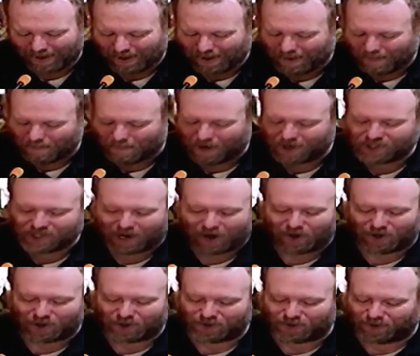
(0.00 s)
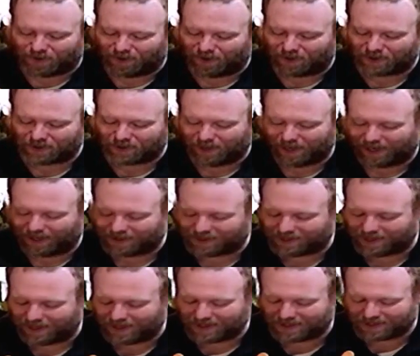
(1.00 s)
My challenge for you this week is
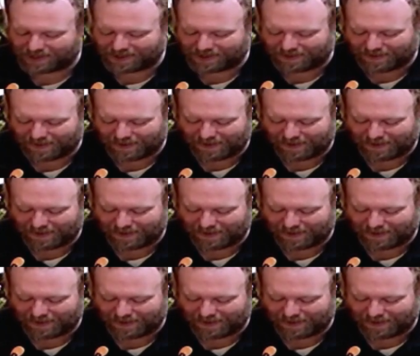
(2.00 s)
this: